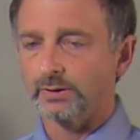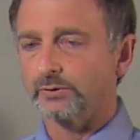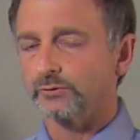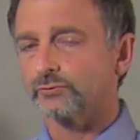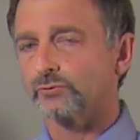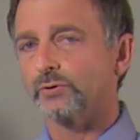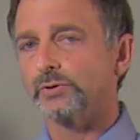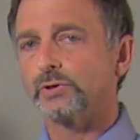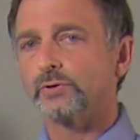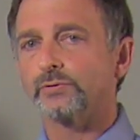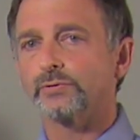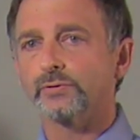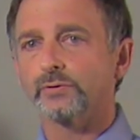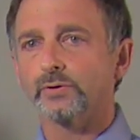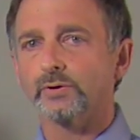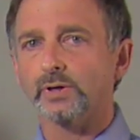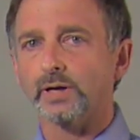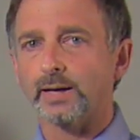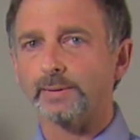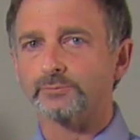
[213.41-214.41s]
So your
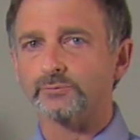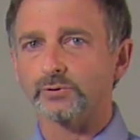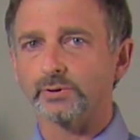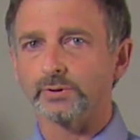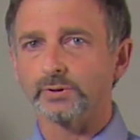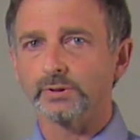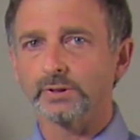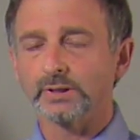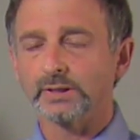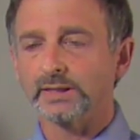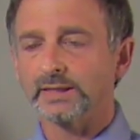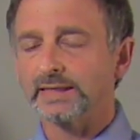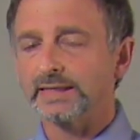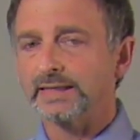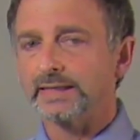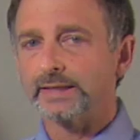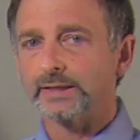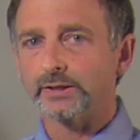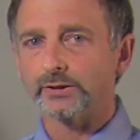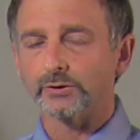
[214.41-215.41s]
third option
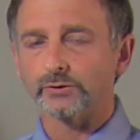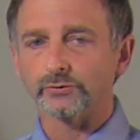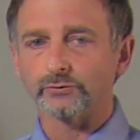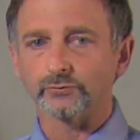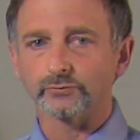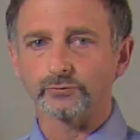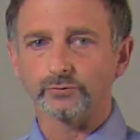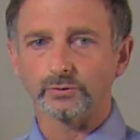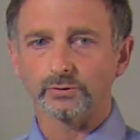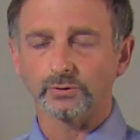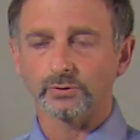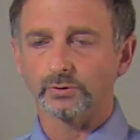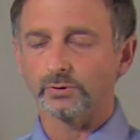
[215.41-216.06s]
is